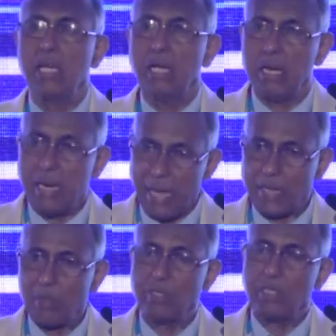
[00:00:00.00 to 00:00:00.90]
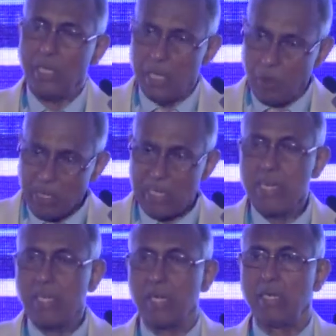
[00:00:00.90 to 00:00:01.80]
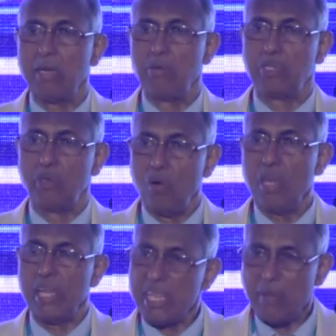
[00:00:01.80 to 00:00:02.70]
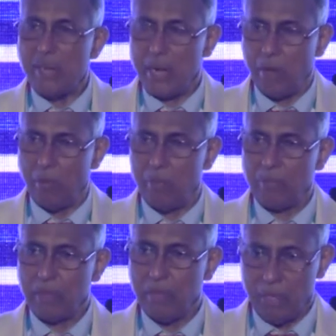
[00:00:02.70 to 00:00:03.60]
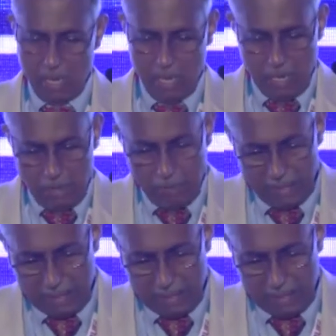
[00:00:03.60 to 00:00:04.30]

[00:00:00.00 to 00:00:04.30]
diagnosed on clinical grounds only, even now. But